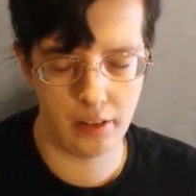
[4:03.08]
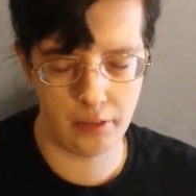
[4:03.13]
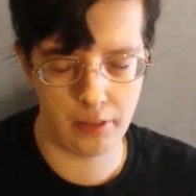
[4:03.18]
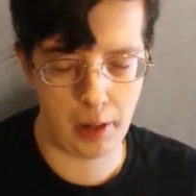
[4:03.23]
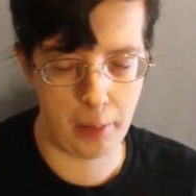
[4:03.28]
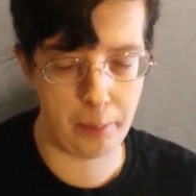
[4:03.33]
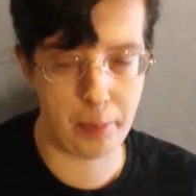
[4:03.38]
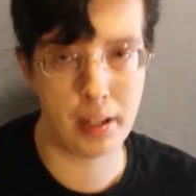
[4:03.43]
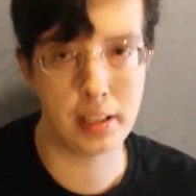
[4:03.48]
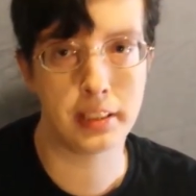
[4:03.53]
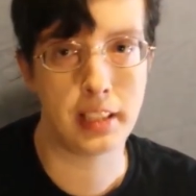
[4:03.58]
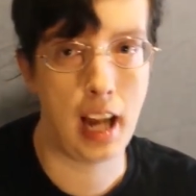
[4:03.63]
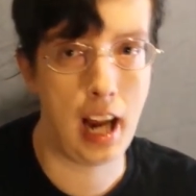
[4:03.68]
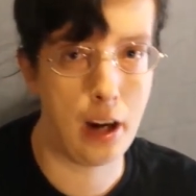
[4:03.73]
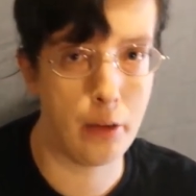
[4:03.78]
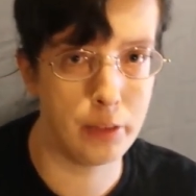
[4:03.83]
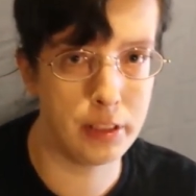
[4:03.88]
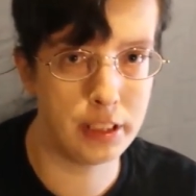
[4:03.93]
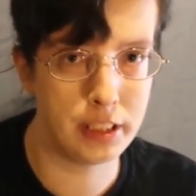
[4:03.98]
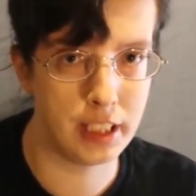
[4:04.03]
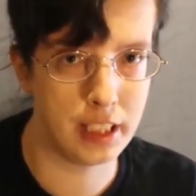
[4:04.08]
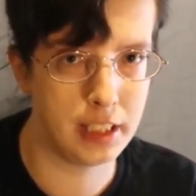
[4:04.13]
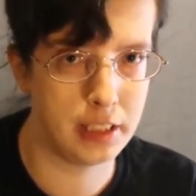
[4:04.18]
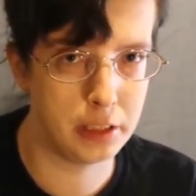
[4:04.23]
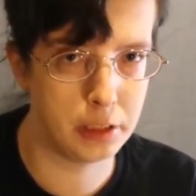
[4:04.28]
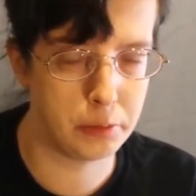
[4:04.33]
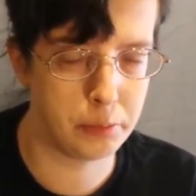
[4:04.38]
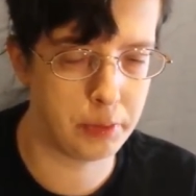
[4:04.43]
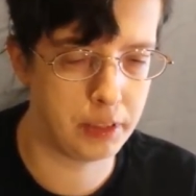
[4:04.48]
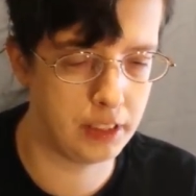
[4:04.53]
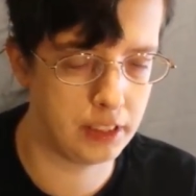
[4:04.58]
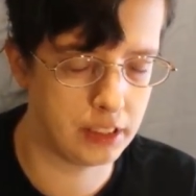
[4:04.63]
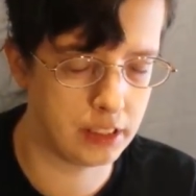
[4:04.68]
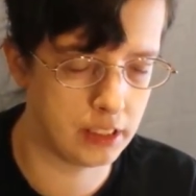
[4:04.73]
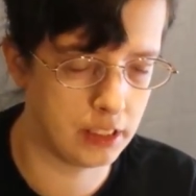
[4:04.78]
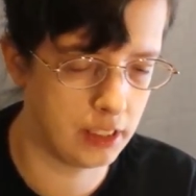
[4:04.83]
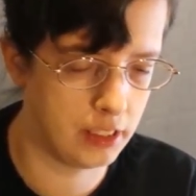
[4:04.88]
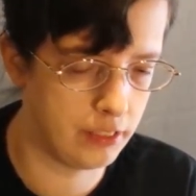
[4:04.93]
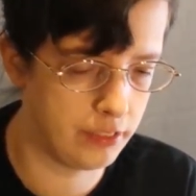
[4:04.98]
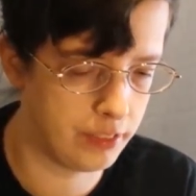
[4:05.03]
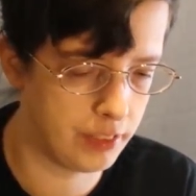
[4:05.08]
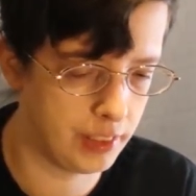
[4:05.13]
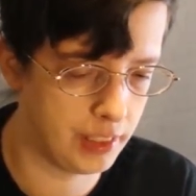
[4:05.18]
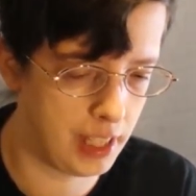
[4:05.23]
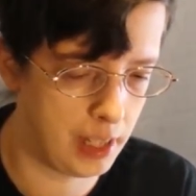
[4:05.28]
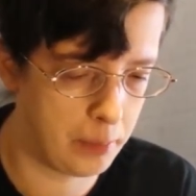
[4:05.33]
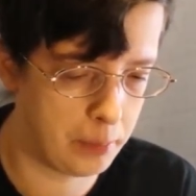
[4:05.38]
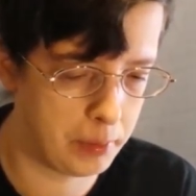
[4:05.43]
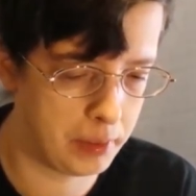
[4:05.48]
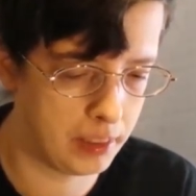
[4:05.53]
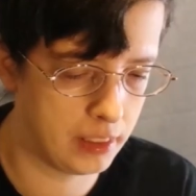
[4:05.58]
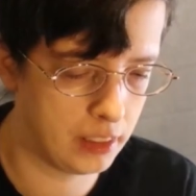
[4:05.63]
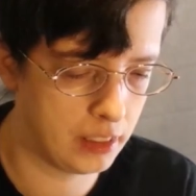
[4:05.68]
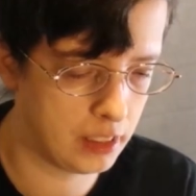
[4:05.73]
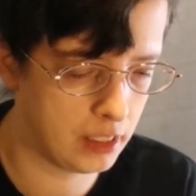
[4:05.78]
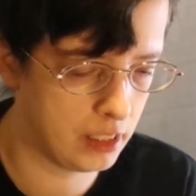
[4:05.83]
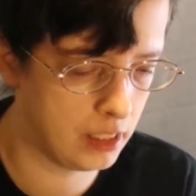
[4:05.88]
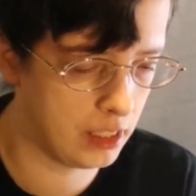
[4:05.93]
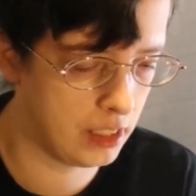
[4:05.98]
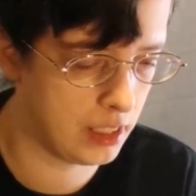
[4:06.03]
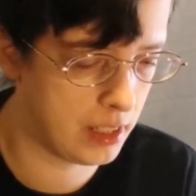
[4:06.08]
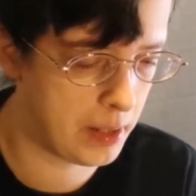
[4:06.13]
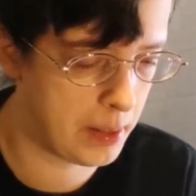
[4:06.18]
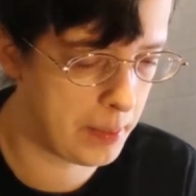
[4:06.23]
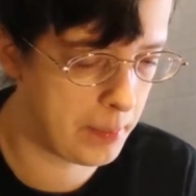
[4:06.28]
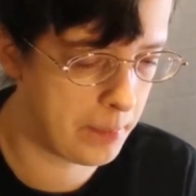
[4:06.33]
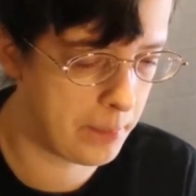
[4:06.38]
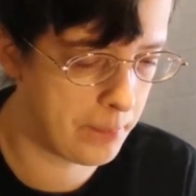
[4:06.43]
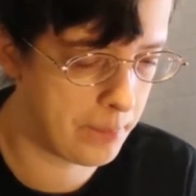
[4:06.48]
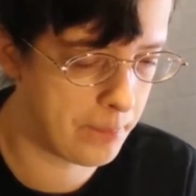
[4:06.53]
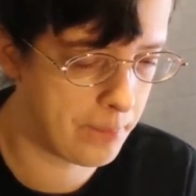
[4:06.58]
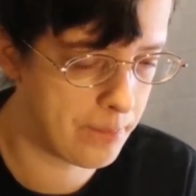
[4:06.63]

what parts I would change personally for that book. Um,